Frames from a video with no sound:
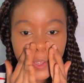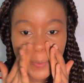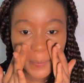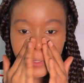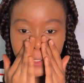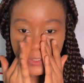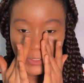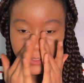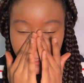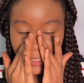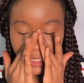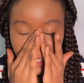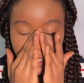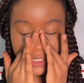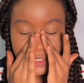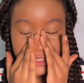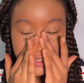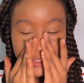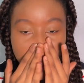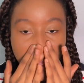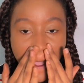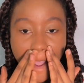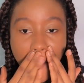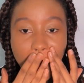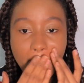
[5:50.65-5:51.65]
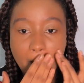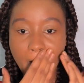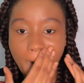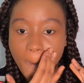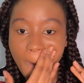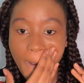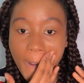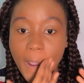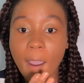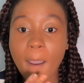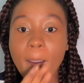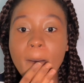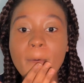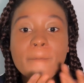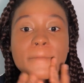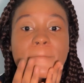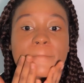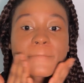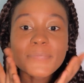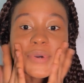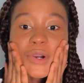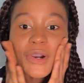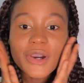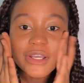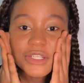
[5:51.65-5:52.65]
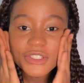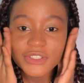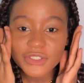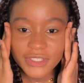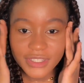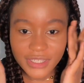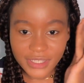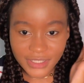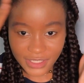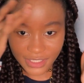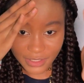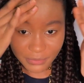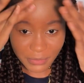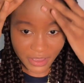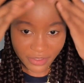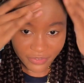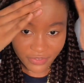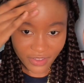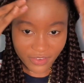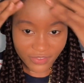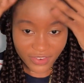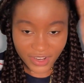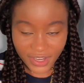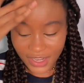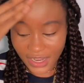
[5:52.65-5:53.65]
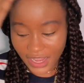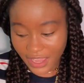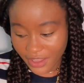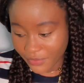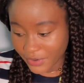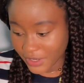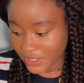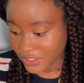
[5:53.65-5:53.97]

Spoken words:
Portuguese. Portuguese is my favorite language.